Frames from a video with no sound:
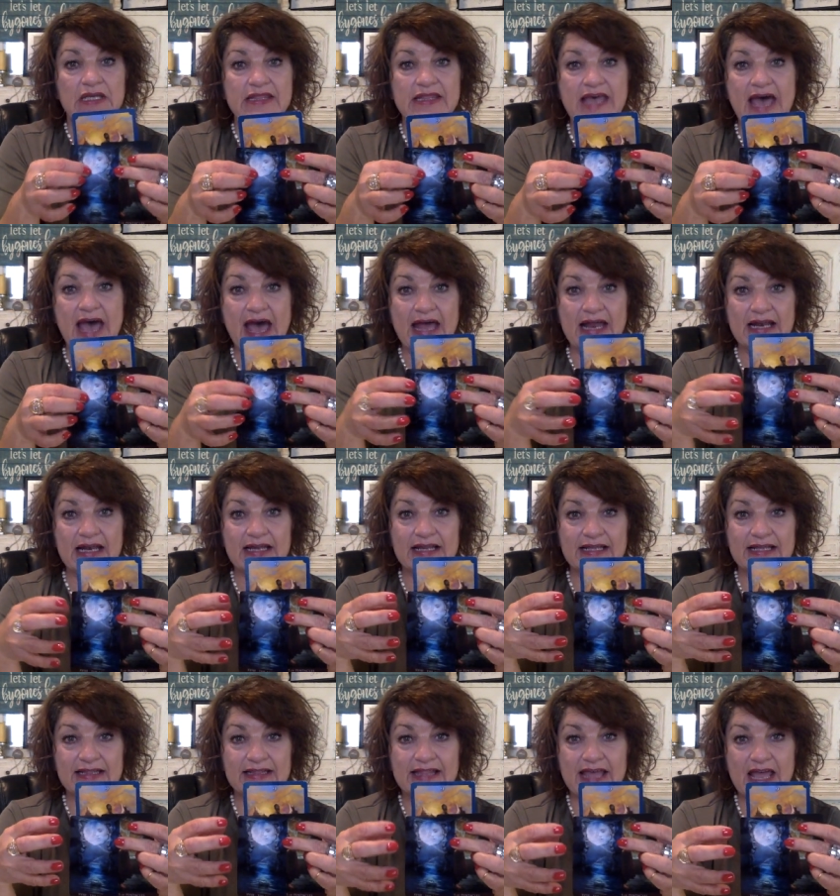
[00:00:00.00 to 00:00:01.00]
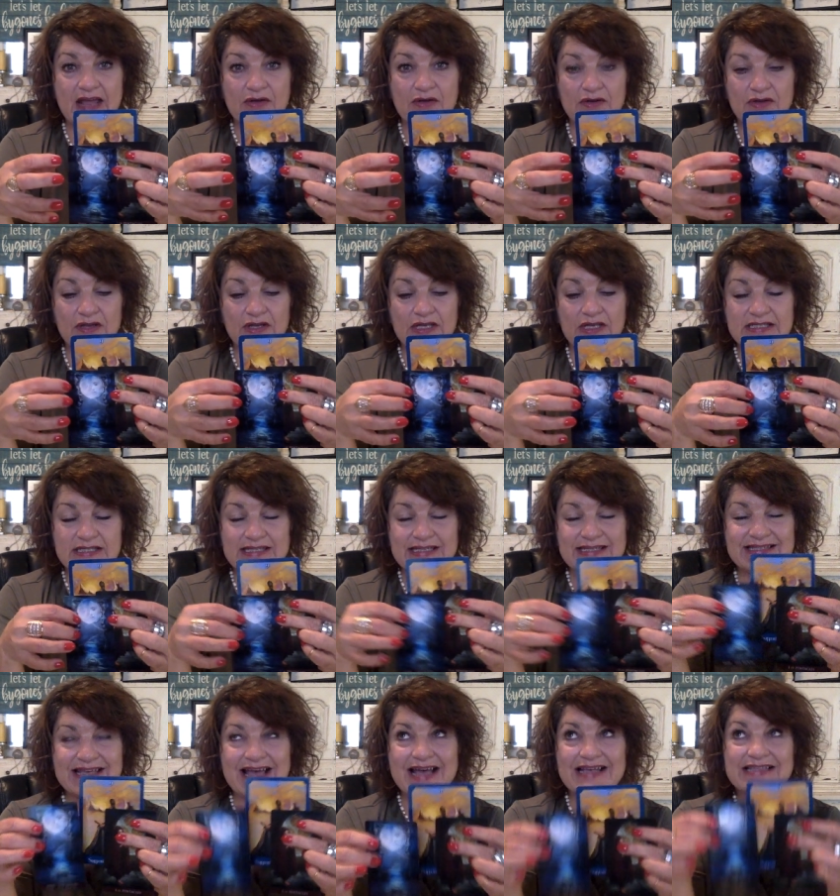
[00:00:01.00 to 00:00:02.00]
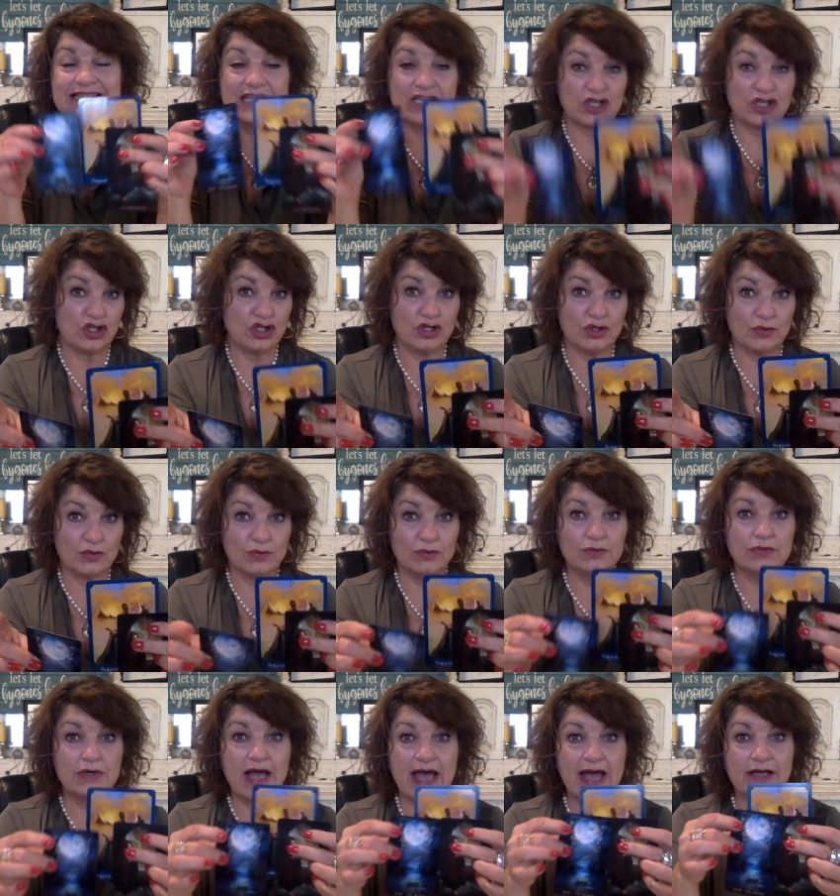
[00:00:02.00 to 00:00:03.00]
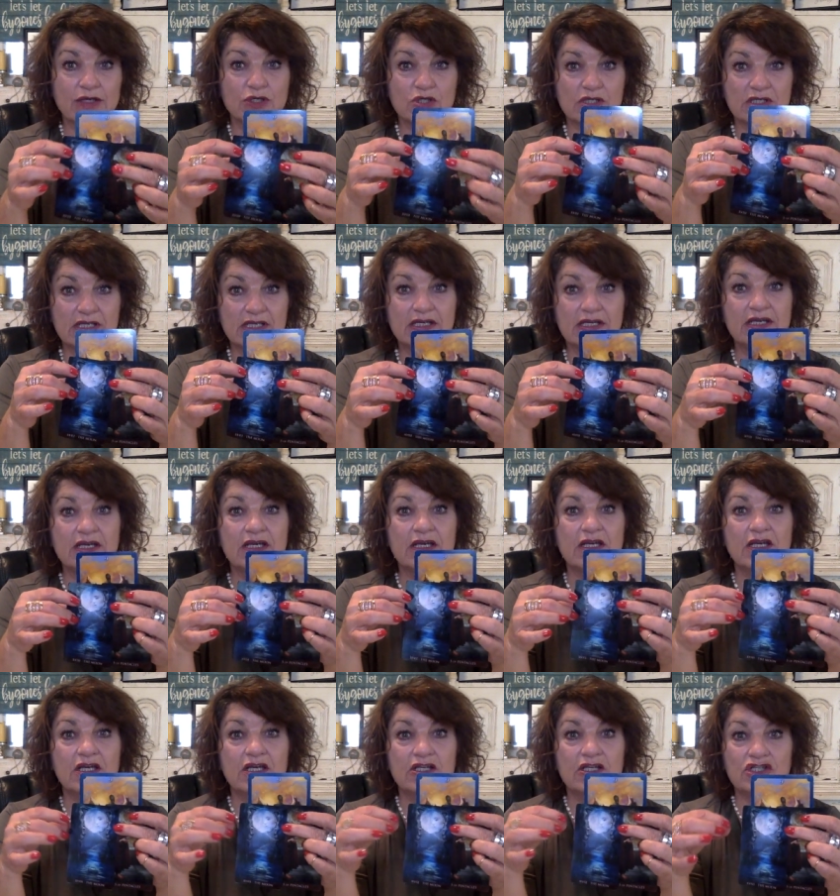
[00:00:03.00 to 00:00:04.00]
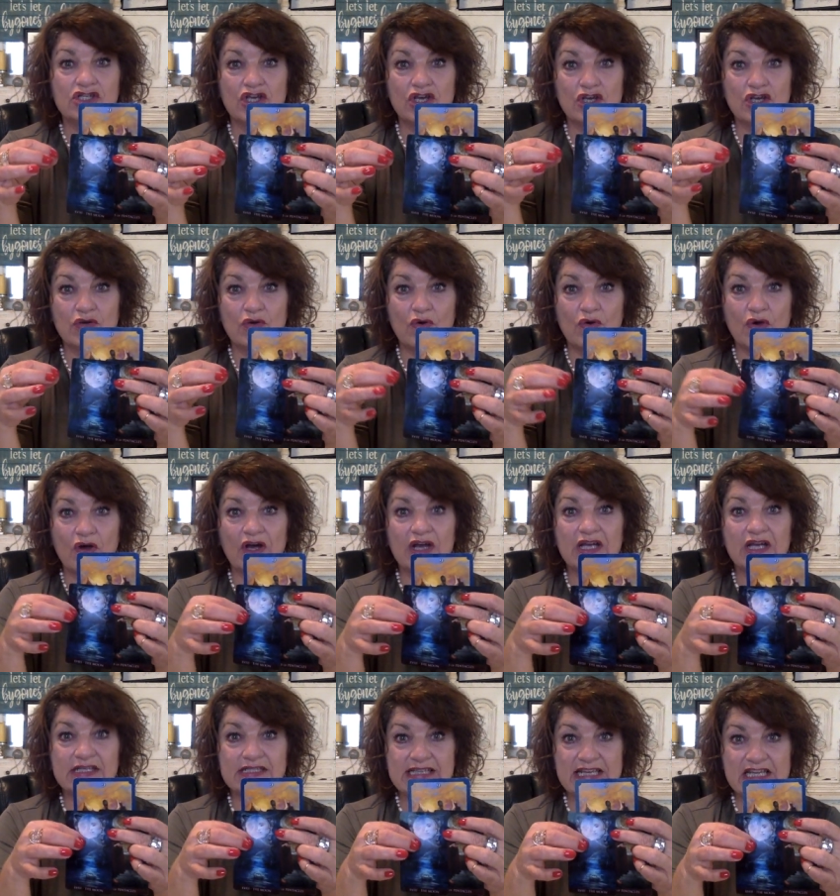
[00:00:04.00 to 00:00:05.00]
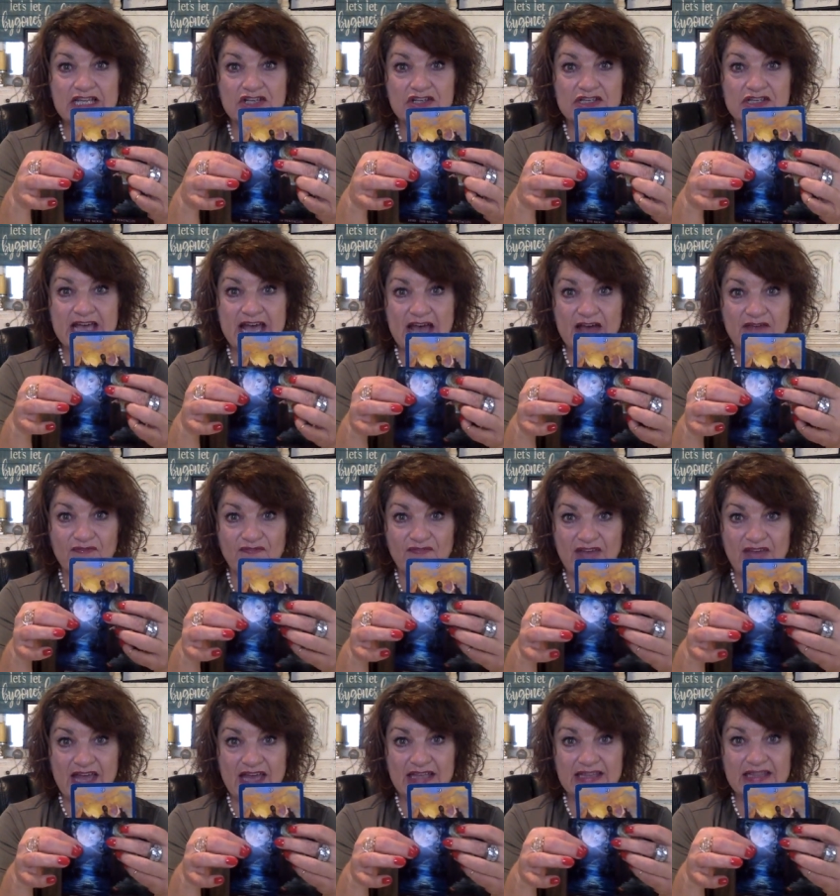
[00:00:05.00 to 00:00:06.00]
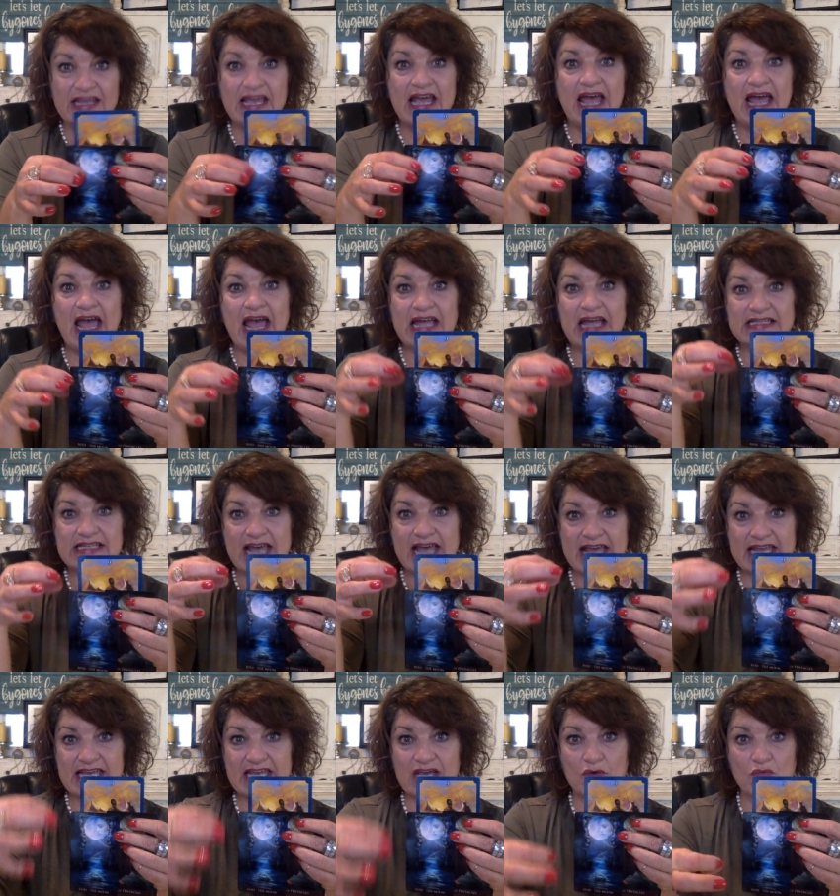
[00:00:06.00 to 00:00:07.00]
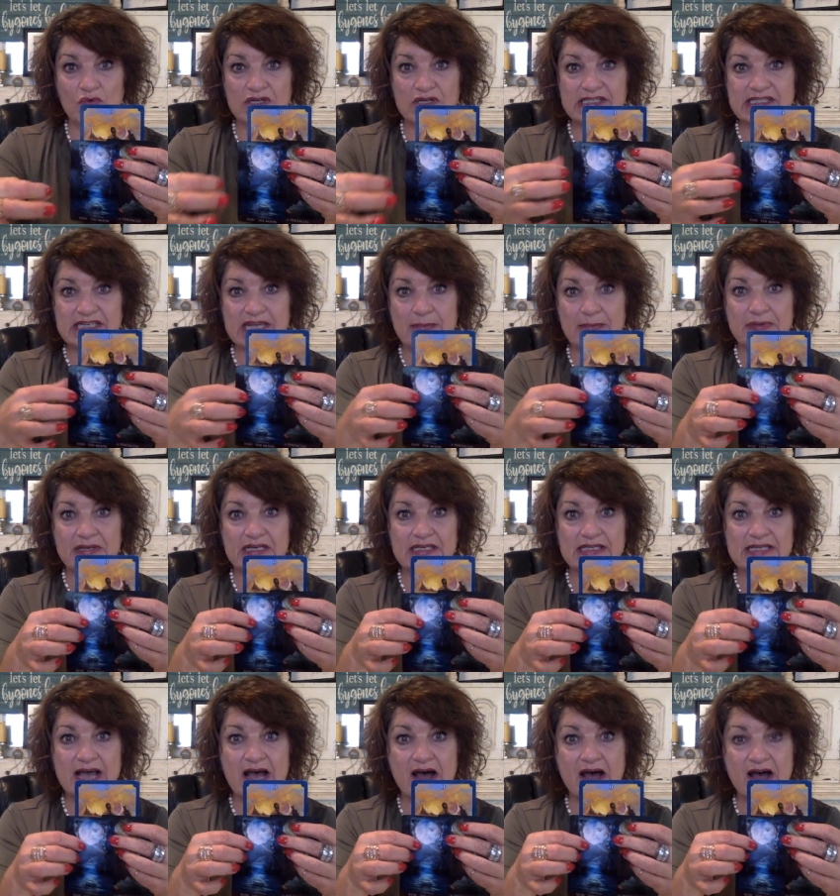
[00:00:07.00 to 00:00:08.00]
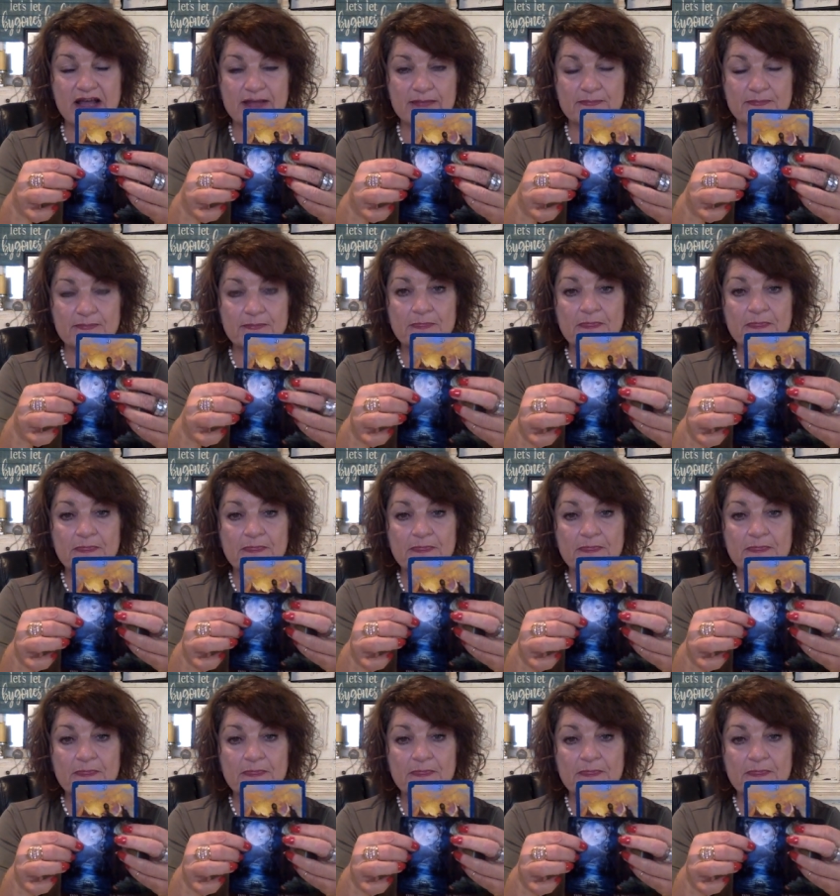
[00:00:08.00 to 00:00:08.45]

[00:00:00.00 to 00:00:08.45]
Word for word: that they, it's, it's asking you actually to continue to have faith and take it one step at a time.